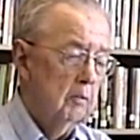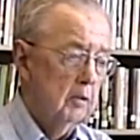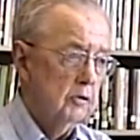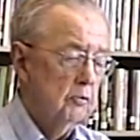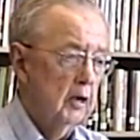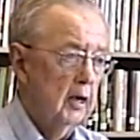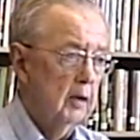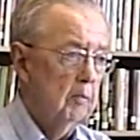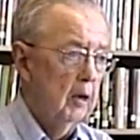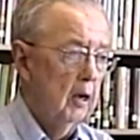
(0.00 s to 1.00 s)
Because we had
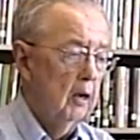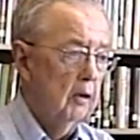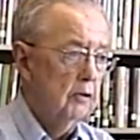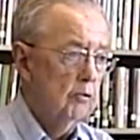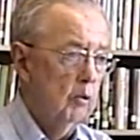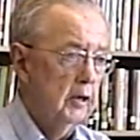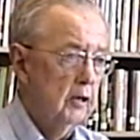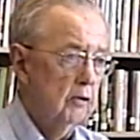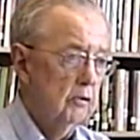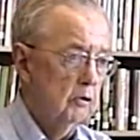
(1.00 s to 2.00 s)
about 20
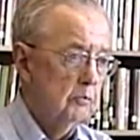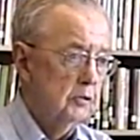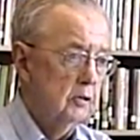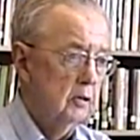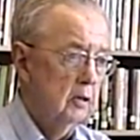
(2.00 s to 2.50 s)
groups.